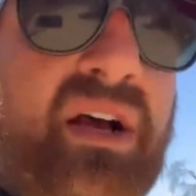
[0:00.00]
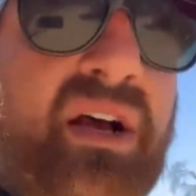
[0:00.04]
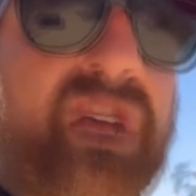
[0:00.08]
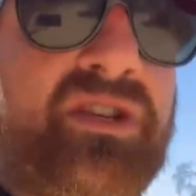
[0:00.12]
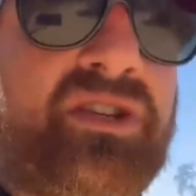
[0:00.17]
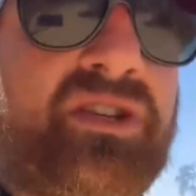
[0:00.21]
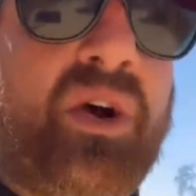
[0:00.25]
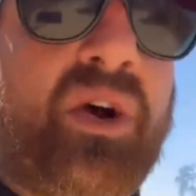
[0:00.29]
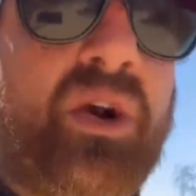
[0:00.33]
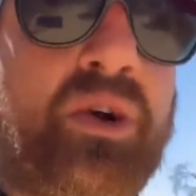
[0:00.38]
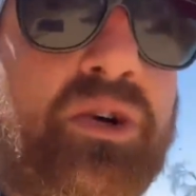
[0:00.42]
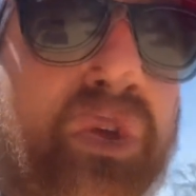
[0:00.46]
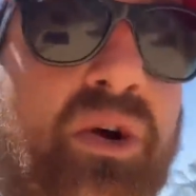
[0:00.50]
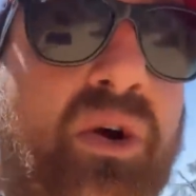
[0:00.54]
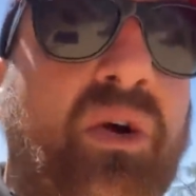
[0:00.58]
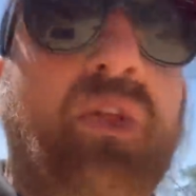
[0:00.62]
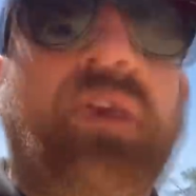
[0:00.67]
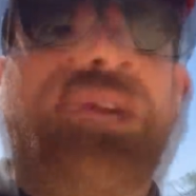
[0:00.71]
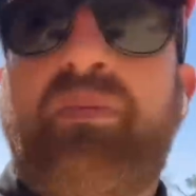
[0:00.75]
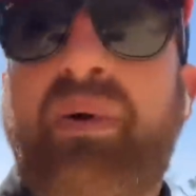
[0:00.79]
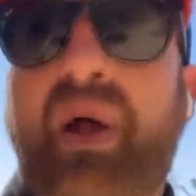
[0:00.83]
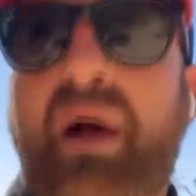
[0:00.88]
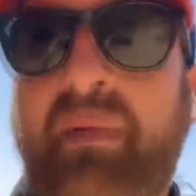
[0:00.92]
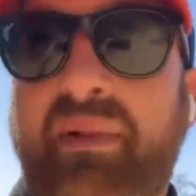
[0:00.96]

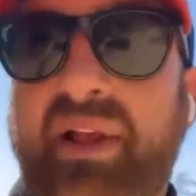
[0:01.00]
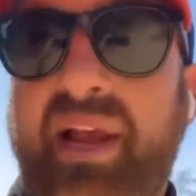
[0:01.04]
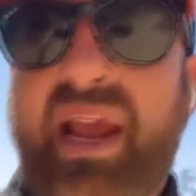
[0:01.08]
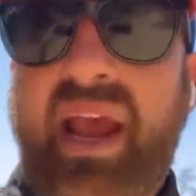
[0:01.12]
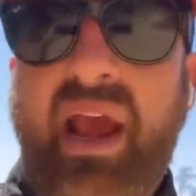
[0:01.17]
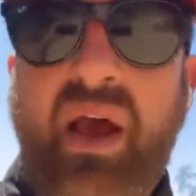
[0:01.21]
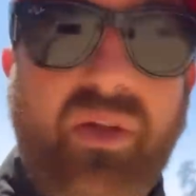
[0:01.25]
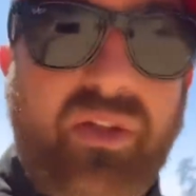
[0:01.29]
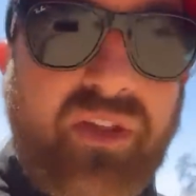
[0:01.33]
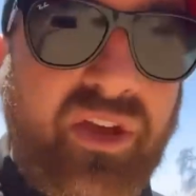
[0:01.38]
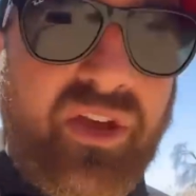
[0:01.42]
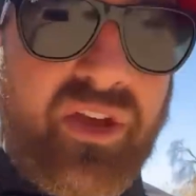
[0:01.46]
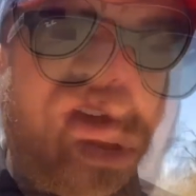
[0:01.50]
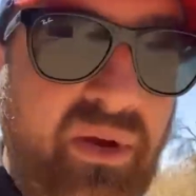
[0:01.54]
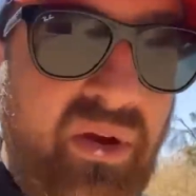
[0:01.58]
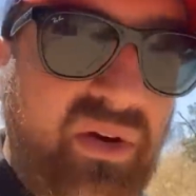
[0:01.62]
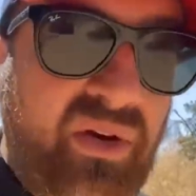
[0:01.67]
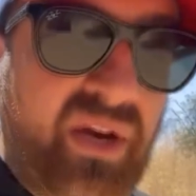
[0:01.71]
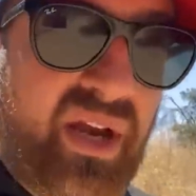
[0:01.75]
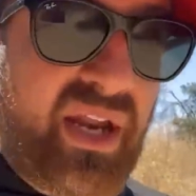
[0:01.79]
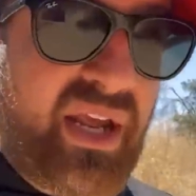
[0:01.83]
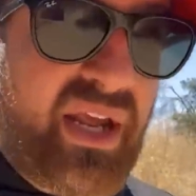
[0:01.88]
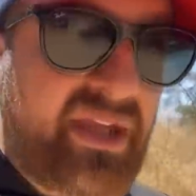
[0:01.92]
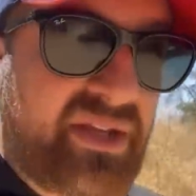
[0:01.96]
social or public health
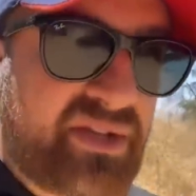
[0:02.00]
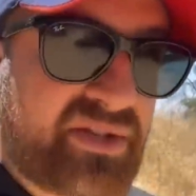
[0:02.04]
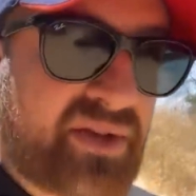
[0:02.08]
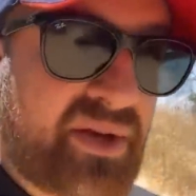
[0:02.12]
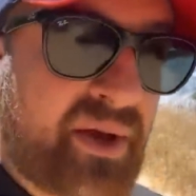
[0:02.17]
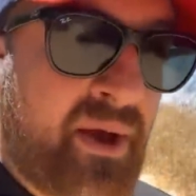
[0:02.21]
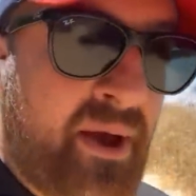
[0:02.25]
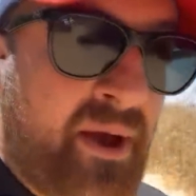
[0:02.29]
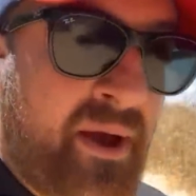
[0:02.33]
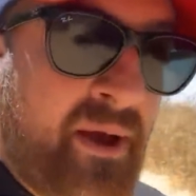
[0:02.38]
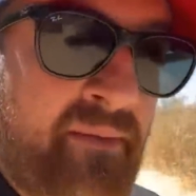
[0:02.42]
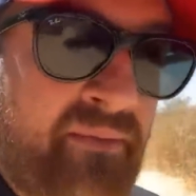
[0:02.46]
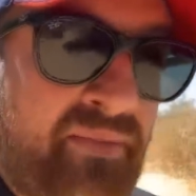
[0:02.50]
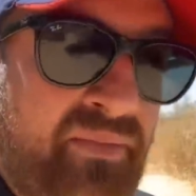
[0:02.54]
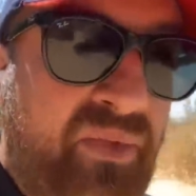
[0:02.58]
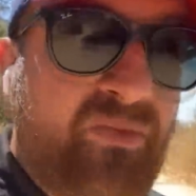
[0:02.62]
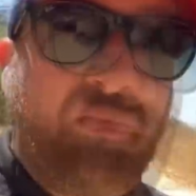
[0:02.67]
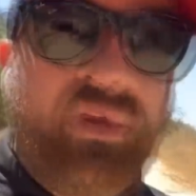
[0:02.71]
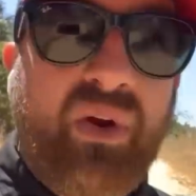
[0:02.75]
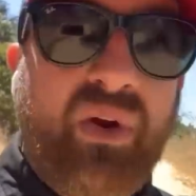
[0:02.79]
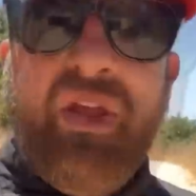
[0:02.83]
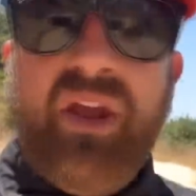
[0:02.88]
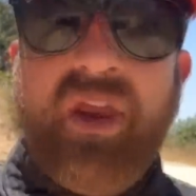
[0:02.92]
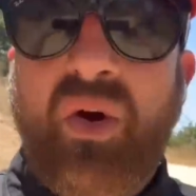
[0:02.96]
communities,
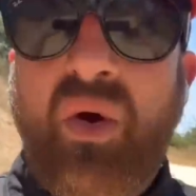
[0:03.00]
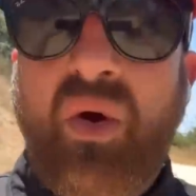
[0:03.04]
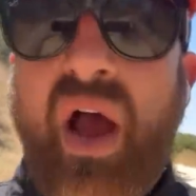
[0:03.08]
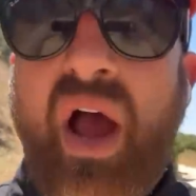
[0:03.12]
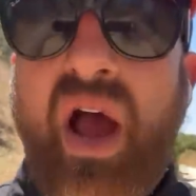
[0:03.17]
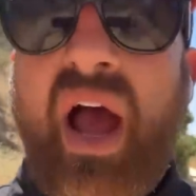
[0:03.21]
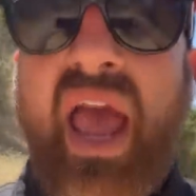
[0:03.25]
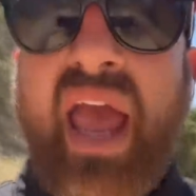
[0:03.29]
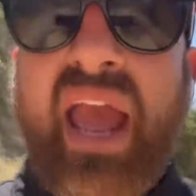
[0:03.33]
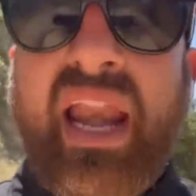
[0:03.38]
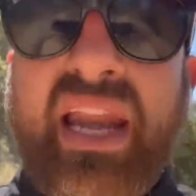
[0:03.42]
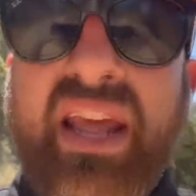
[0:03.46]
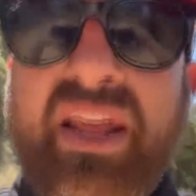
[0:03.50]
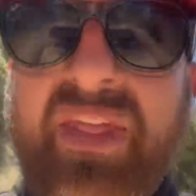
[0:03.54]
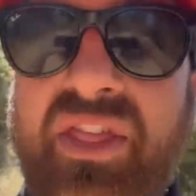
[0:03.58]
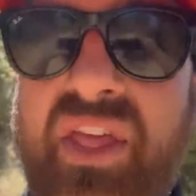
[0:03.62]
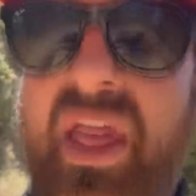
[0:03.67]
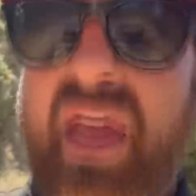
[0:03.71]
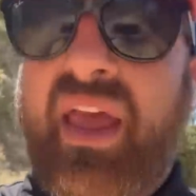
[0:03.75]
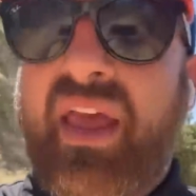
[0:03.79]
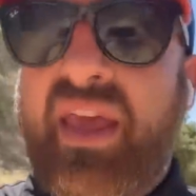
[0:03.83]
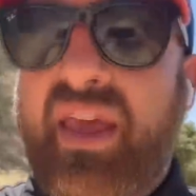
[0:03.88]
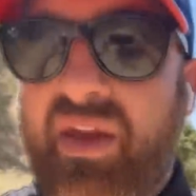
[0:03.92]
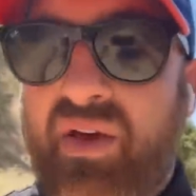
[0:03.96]

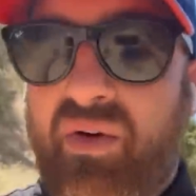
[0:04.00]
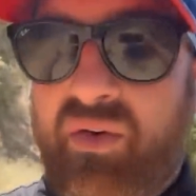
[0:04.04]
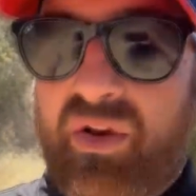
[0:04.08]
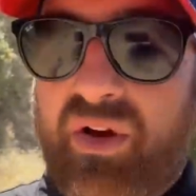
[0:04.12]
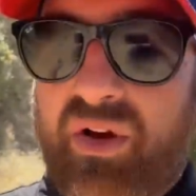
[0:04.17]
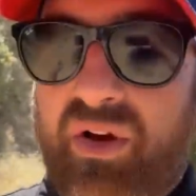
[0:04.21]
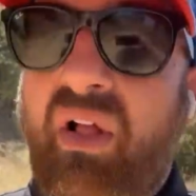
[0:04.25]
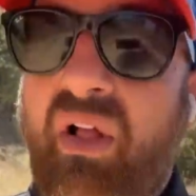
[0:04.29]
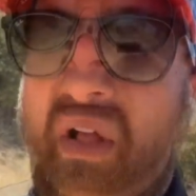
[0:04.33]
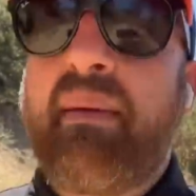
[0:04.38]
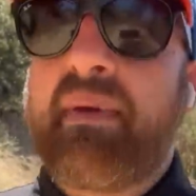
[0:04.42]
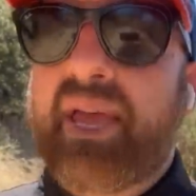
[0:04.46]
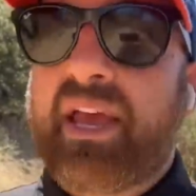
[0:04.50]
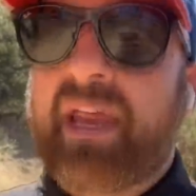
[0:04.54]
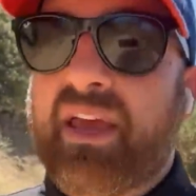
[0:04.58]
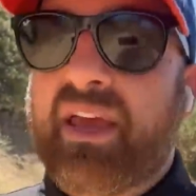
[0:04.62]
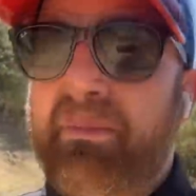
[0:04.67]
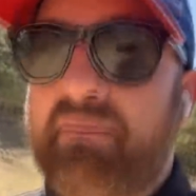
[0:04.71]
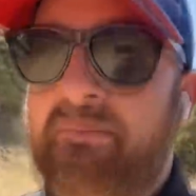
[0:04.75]
climate